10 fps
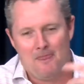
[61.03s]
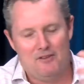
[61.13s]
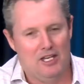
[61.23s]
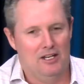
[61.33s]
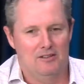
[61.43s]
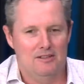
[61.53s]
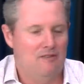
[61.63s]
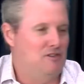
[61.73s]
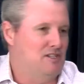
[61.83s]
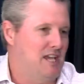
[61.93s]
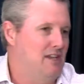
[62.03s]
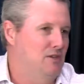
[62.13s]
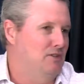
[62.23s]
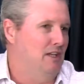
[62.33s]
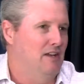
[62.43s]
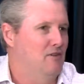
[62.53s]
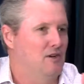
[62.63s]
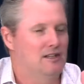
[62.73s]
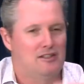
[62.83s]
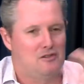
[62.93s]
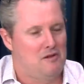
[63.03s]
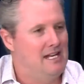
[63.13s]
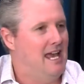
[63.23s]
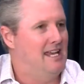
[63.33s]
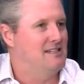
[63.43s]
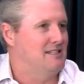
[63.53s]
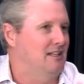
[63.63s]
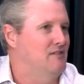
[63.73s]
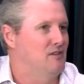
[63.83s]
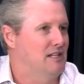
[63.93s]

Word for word: If you say you'll deliver in 3 days, deliver